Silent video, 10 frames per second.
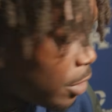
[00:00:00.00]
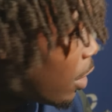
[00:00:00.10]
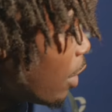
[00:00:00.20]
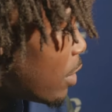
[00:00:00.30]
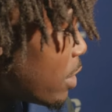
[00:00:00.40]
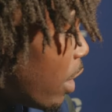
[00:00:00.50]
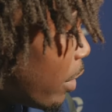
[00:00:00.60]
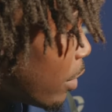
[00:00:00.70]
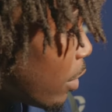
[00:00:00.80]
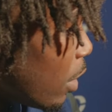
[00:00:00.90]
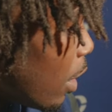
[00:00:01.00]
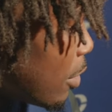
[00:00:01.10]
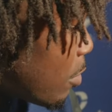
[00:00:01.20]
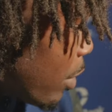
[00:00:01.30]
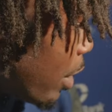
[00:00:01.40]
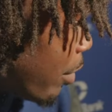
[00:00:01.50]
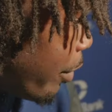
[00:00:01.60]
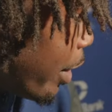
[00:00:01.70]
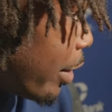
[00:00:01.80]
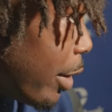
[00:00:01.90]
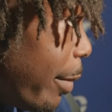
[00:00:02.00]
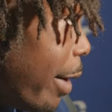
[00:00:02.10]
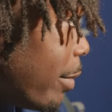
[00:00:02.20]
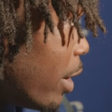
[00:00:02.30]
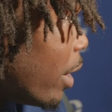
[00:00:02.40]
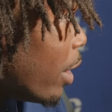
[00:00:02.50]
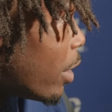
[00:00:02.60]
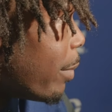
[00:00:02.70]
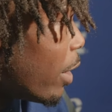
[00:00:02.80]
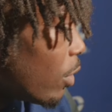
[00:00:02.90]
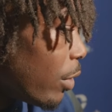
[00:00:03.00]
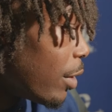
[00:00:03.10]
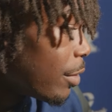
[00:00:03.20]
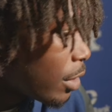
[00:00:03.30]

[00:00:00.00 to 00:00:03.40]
you're always down after a loss, man. We're ready to get back Monday and get back to work.